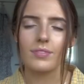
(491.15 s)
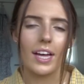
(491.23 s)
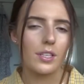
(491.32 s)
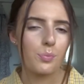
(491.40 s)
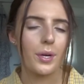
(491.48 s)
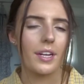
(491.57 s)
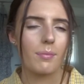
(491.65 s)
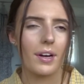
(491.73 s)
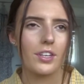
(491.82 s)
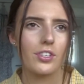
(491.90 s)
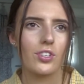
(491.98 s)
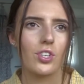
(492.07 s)
That's pretty
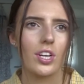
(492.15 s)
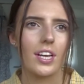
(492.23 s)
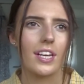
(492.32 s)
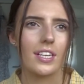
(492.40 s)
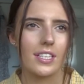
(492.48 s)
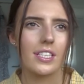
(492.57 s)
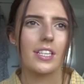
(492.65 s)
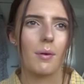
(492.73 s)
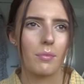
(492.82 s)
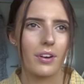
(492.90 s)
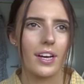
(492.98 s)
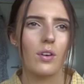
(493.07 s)
much in
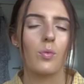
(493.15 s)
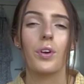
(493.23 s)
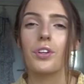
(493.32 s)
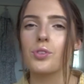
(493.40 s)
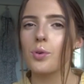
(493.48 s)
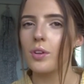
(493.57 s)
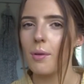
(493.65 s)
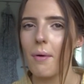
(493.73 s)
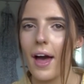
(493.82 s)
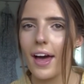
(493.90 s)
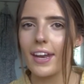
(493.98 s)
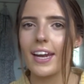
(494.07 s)
summary what it's all
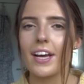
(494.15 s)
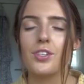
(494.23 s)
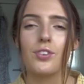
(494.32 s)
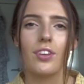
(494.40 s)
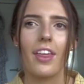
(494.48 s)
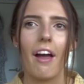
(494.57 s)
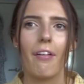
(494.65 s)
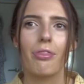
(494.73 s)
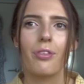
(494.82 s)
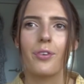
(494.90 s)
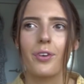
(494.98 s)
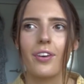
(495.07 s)
about. And I do that
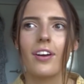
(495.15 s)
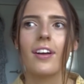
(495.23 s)
through,